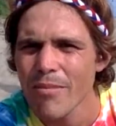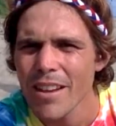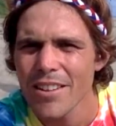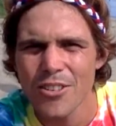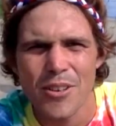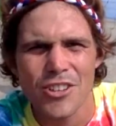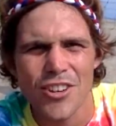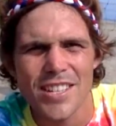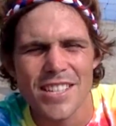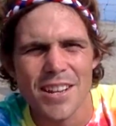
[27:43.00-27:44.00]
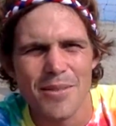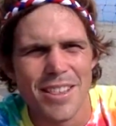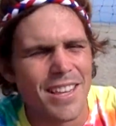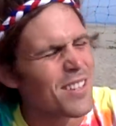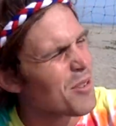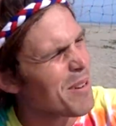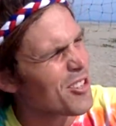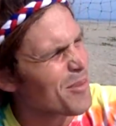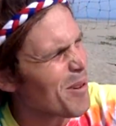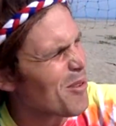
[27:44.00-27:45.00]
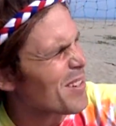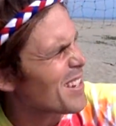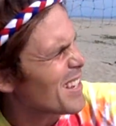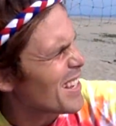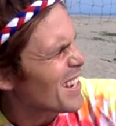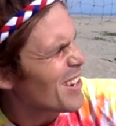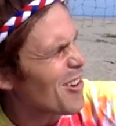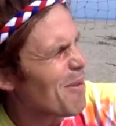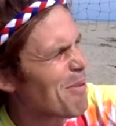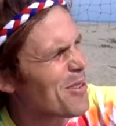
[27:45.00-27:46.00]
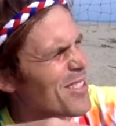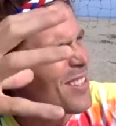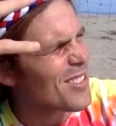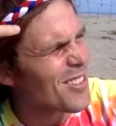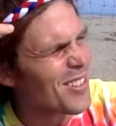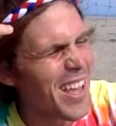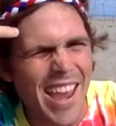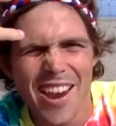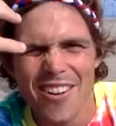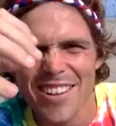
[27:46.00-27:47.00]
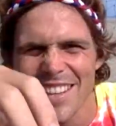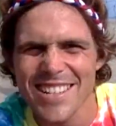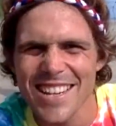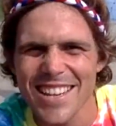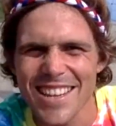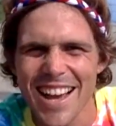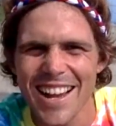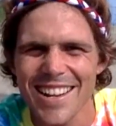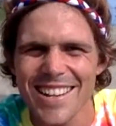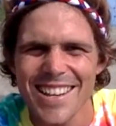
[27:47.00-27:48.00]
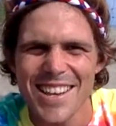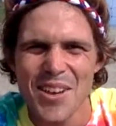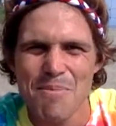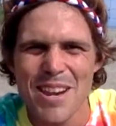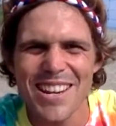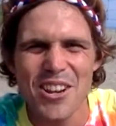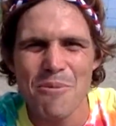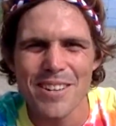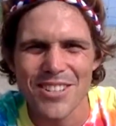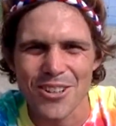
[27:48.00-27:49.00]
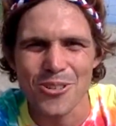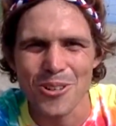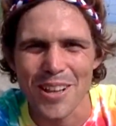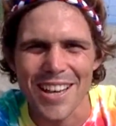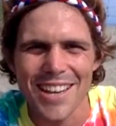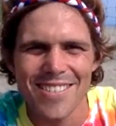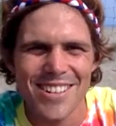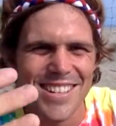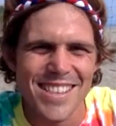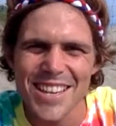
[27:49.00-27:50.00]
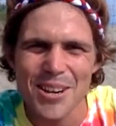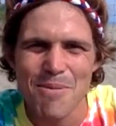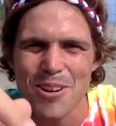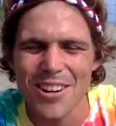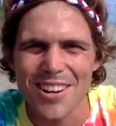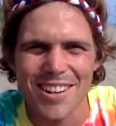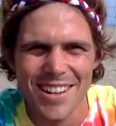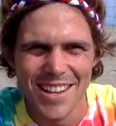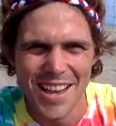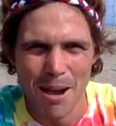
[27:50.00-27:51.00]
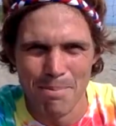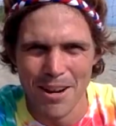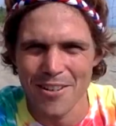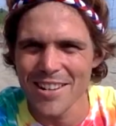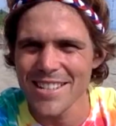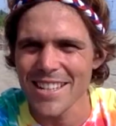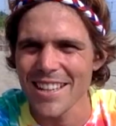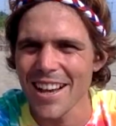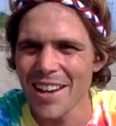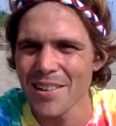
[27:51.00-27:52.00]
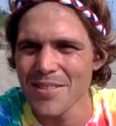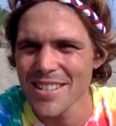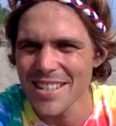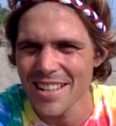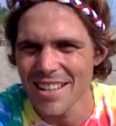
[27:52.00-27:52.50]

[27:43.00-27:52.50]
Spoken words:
So interesting that we think so much about, you know, our personal hair and things like that. Being a human's cool, hey? We just think about our appearance and lives.